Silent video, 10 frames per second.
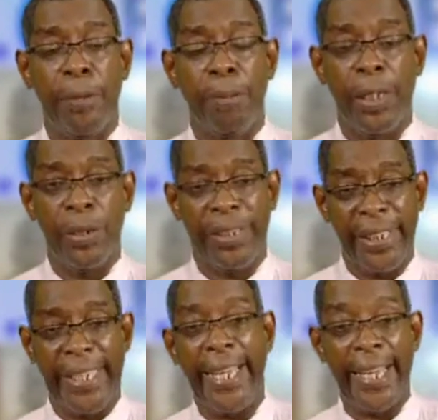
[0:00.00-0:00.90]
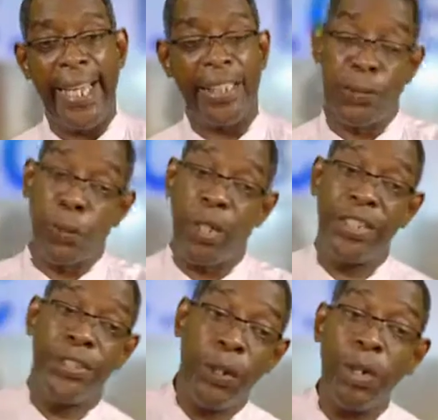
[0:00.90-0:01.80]
Because the king asked,
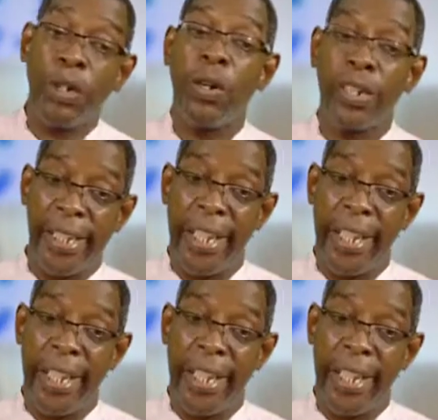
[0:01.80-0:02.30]
was your God